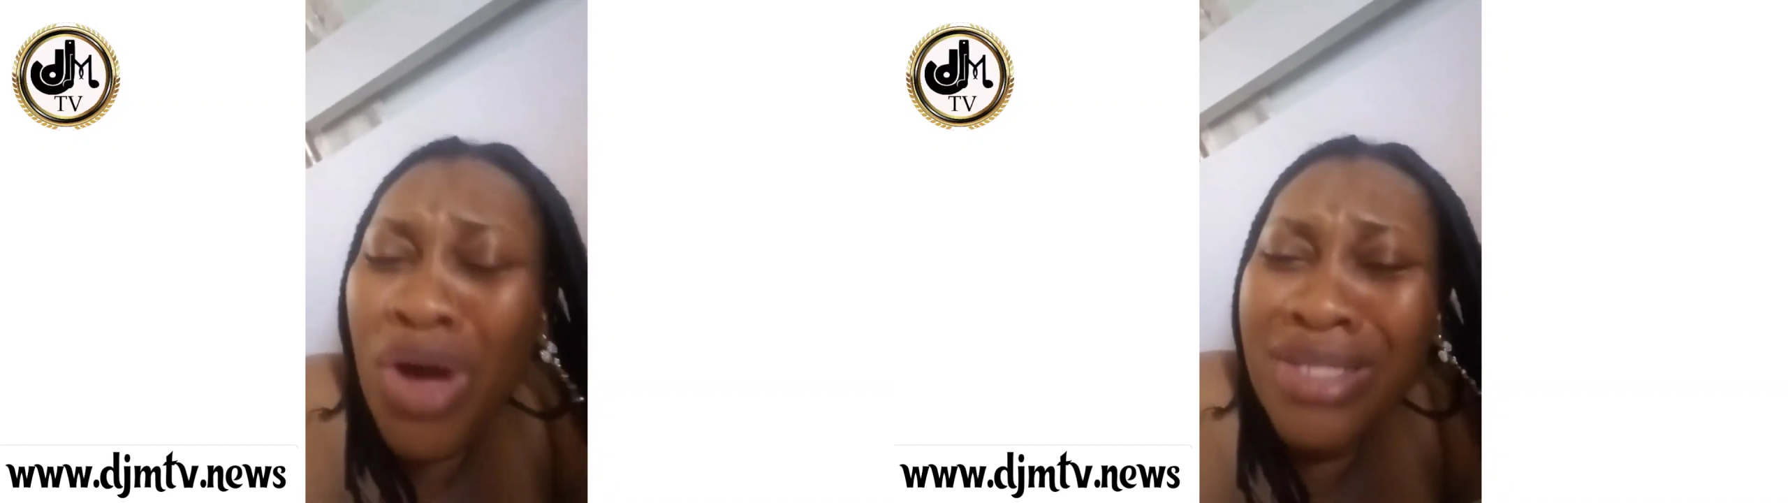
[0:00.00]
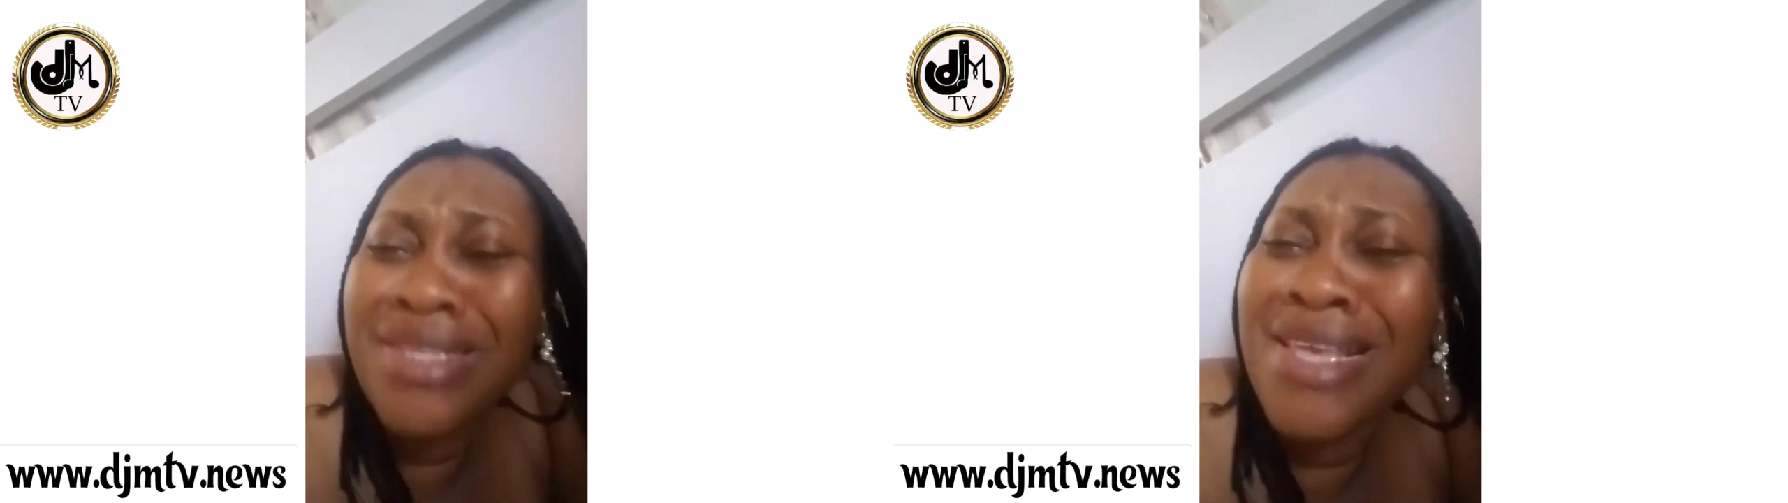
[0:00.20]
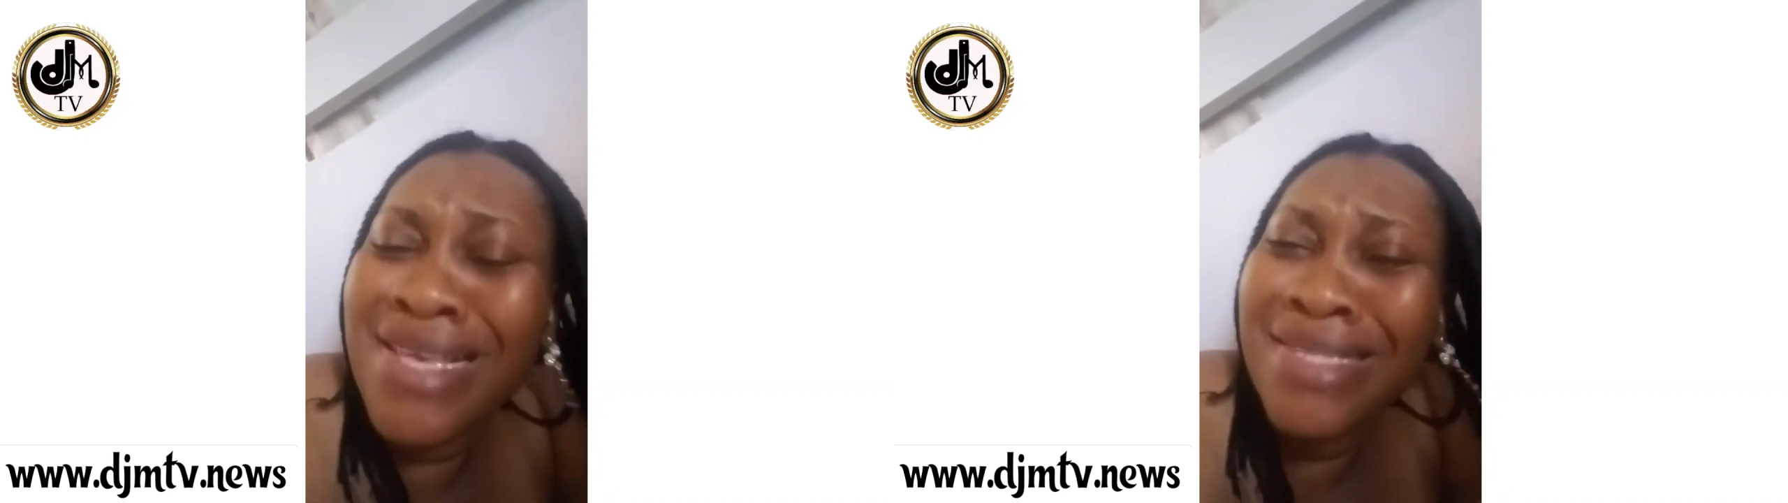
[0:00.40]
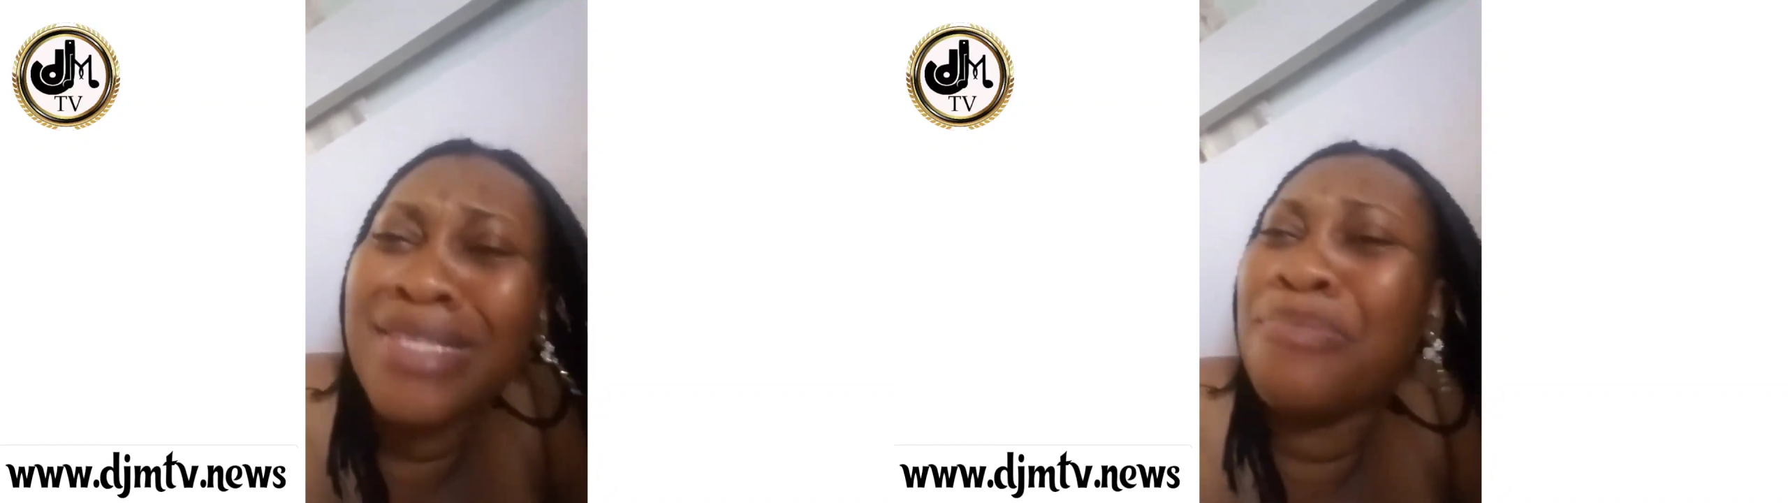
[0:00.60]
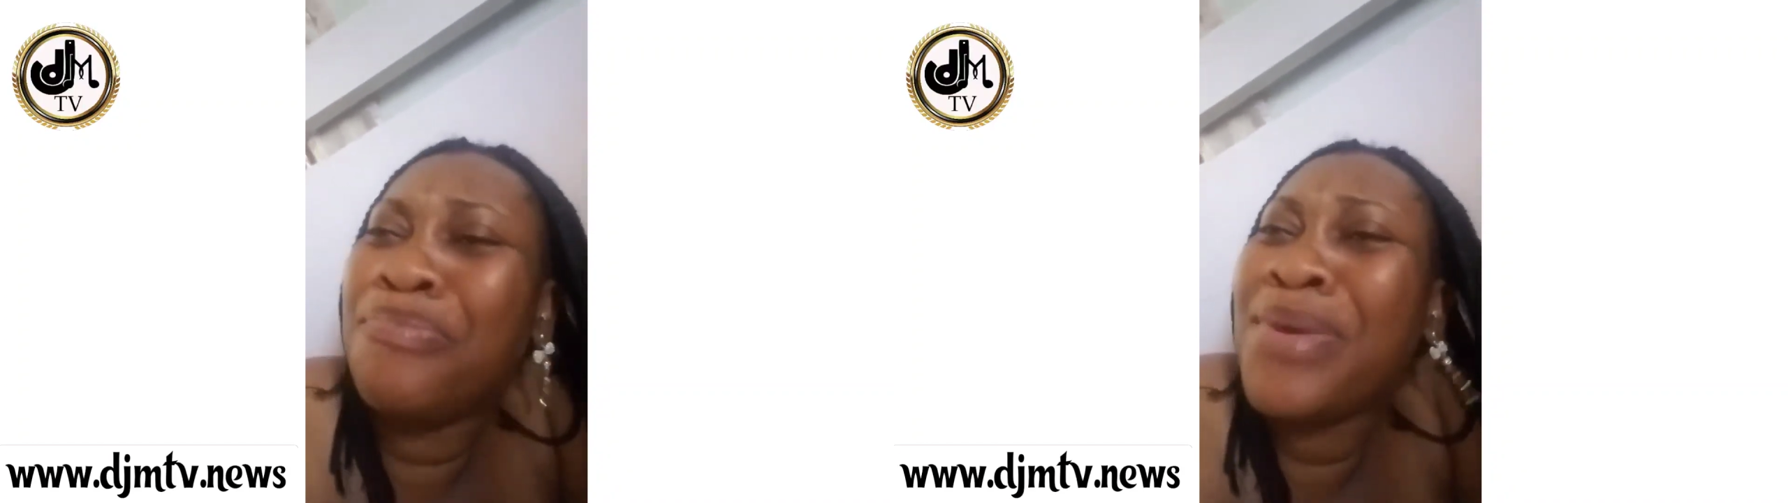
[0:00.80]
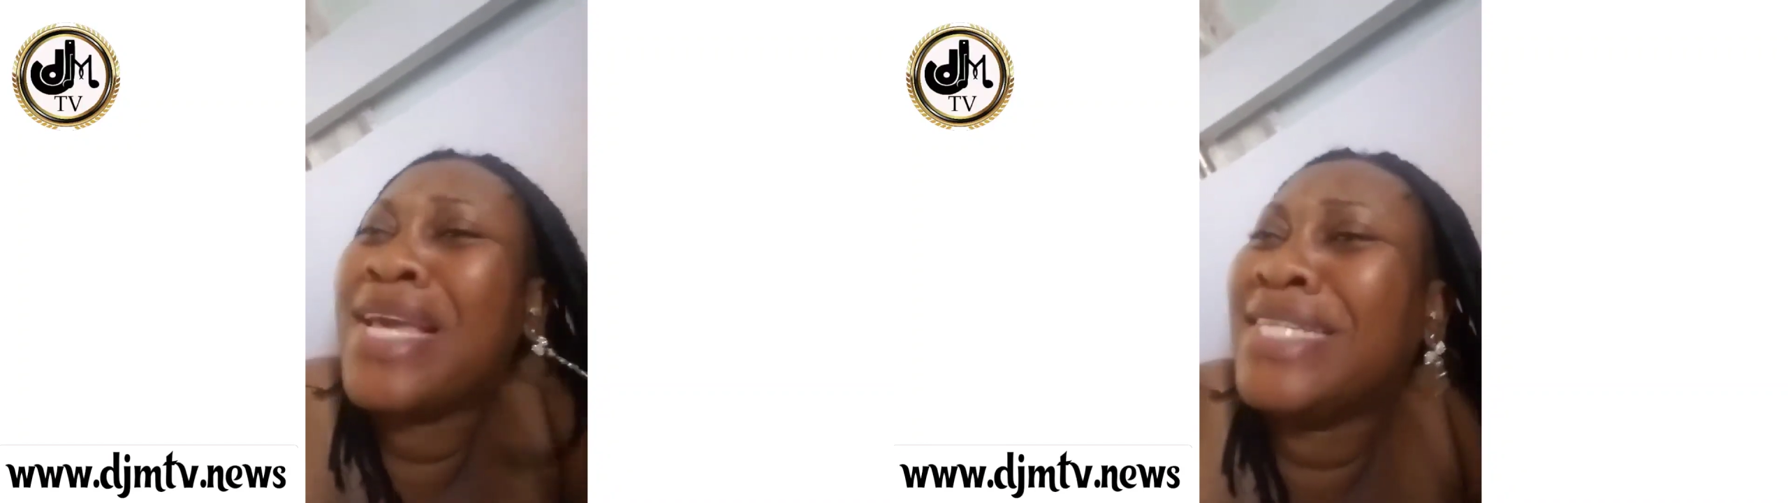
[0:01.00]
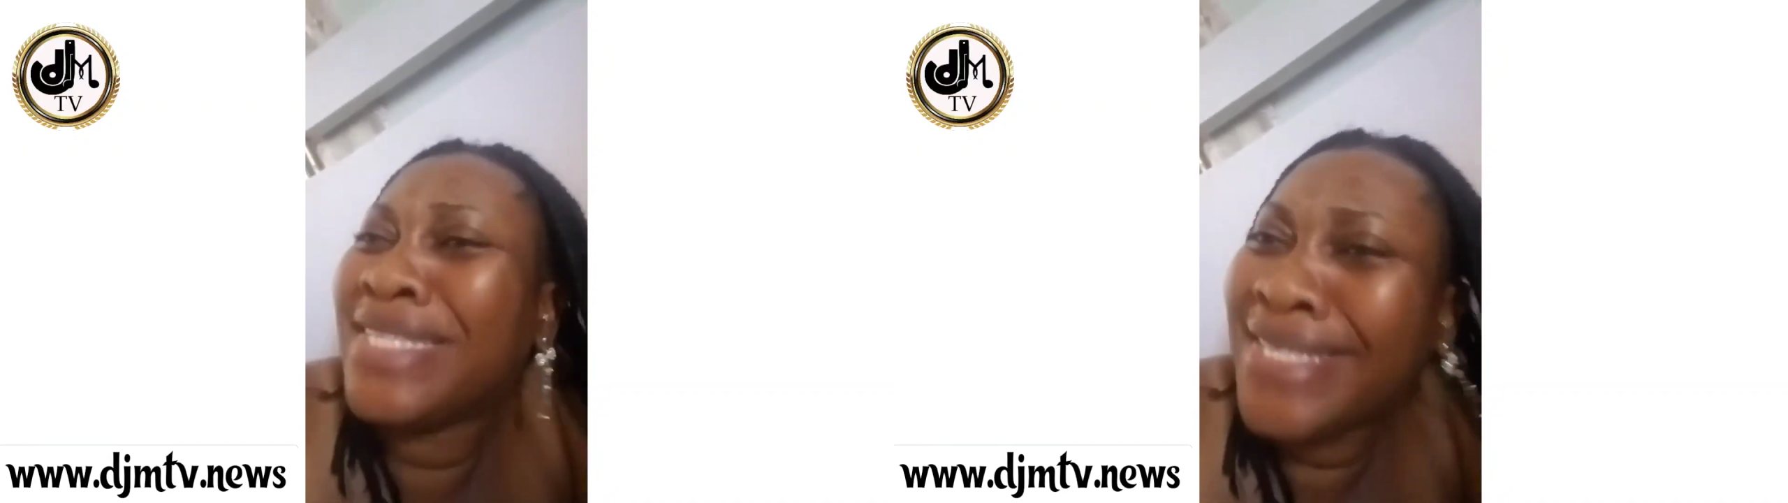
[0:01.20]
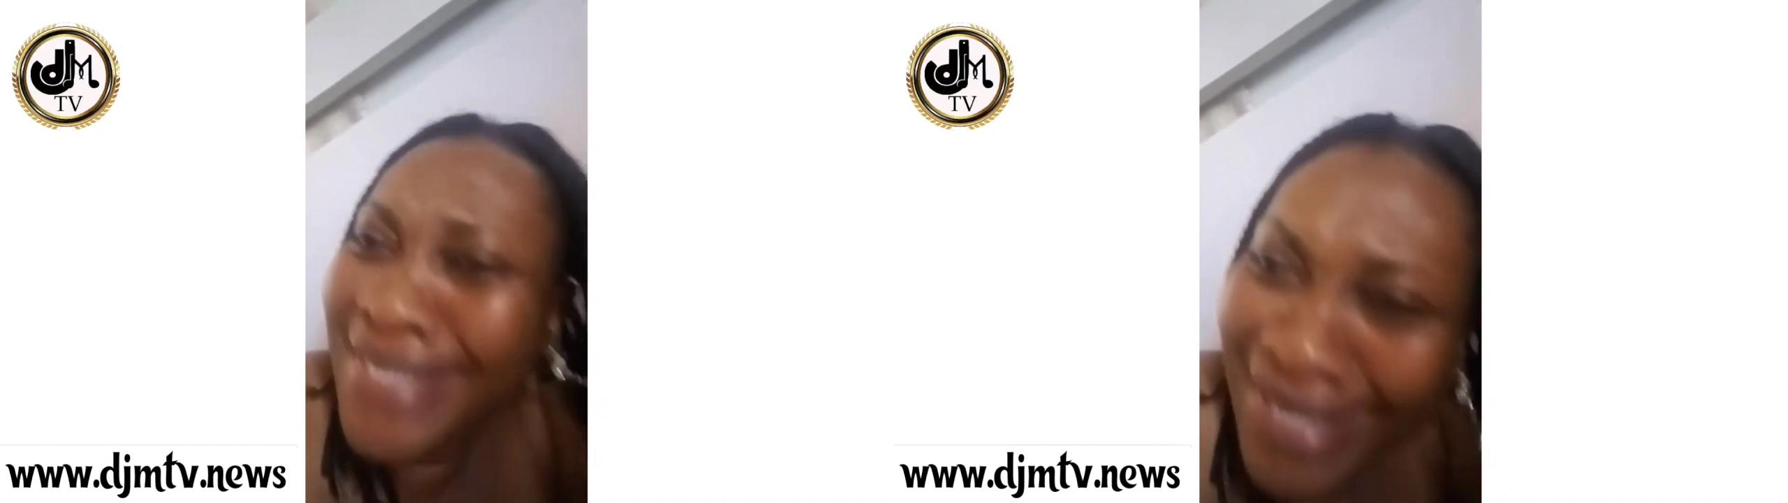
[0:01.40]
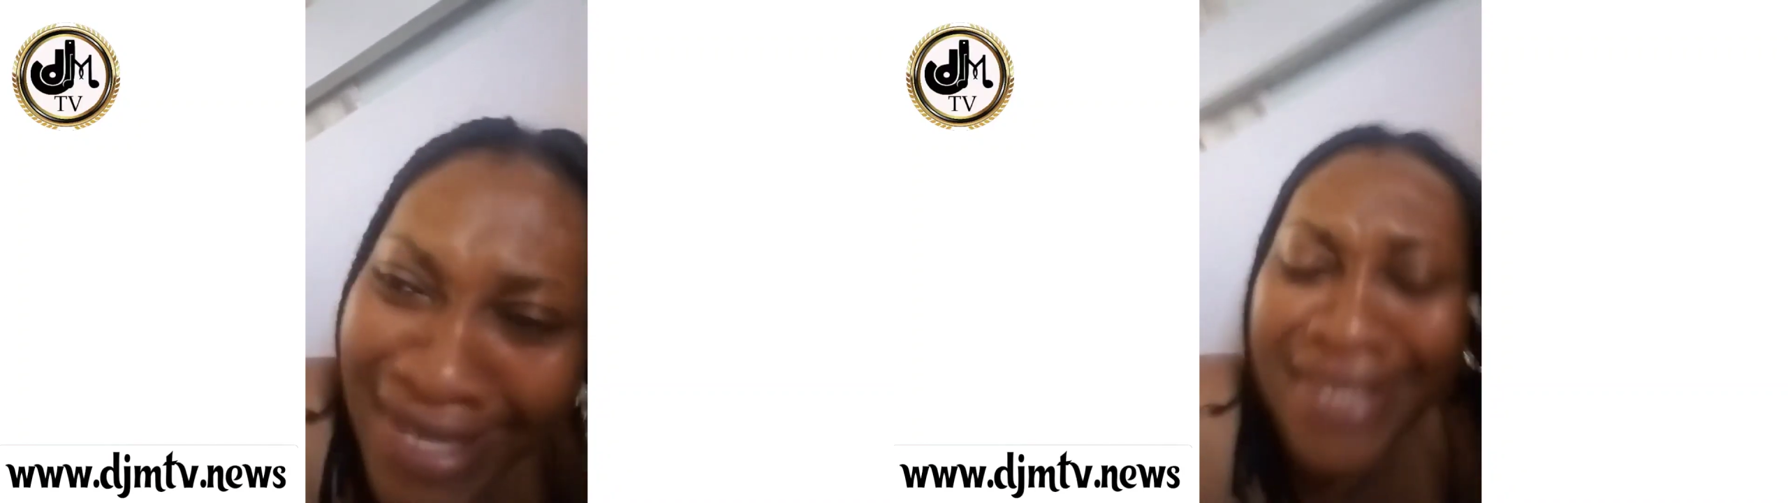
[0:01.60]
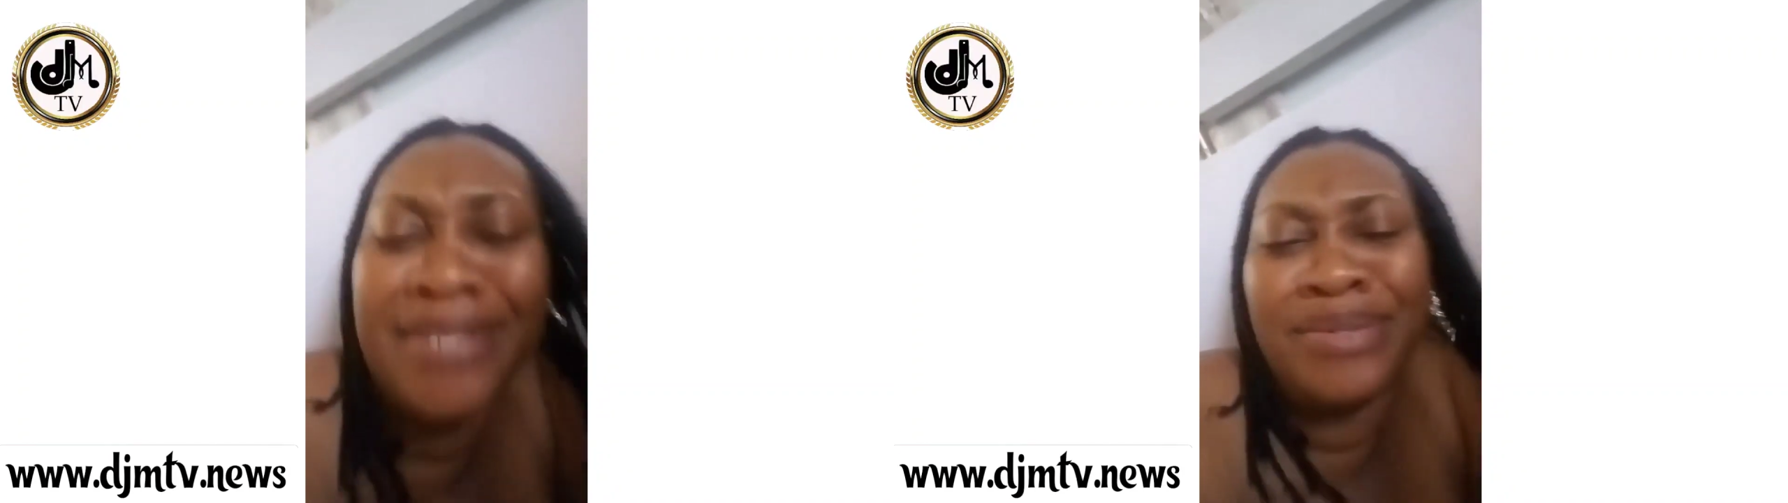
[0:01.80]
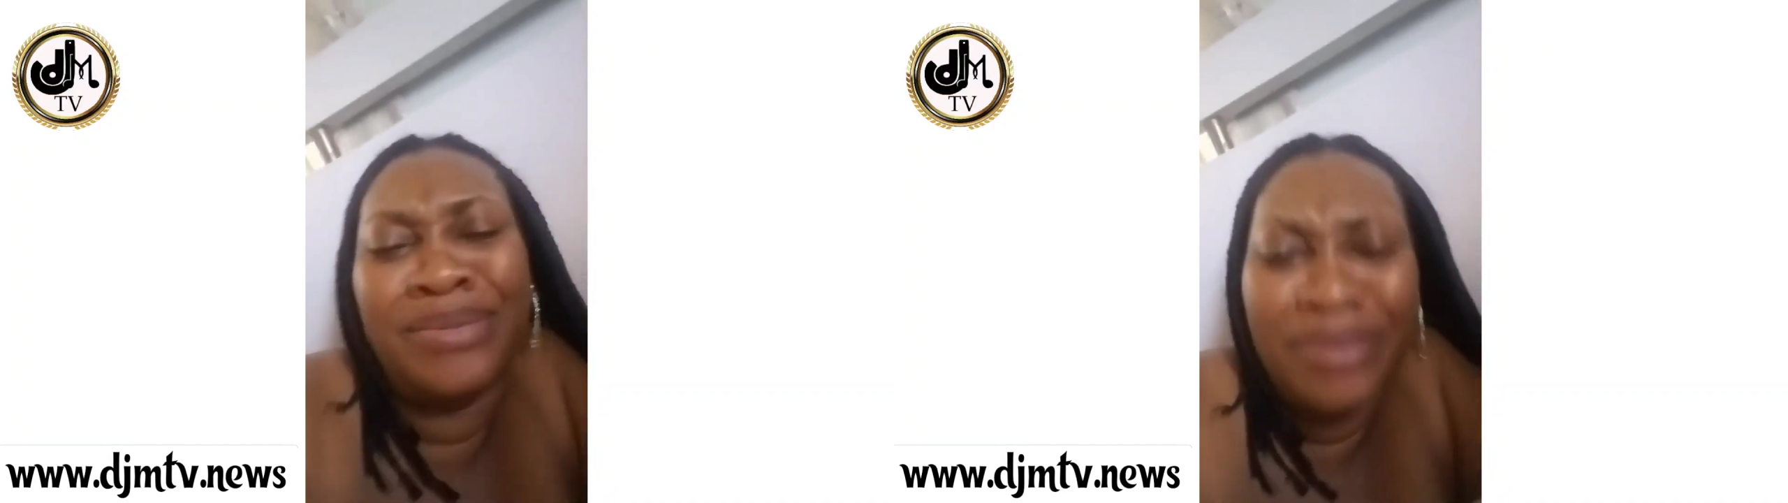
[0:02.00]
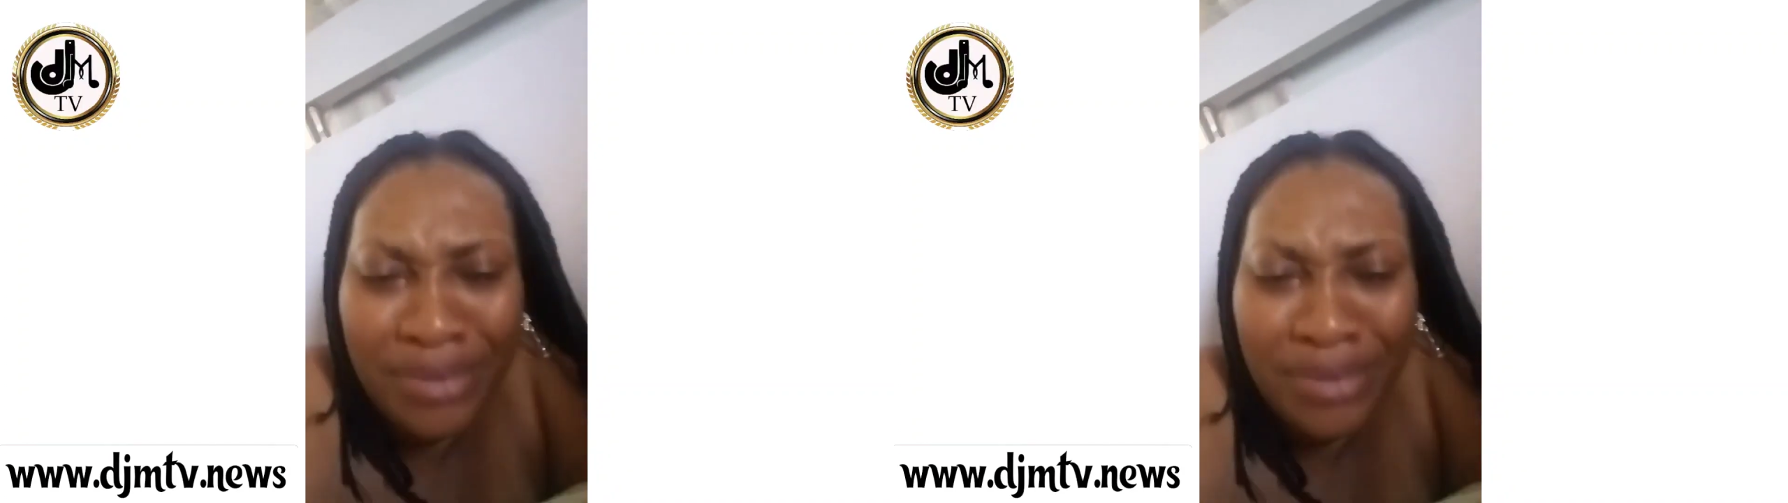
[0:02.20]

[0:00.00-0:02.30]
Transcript: what is the big deal?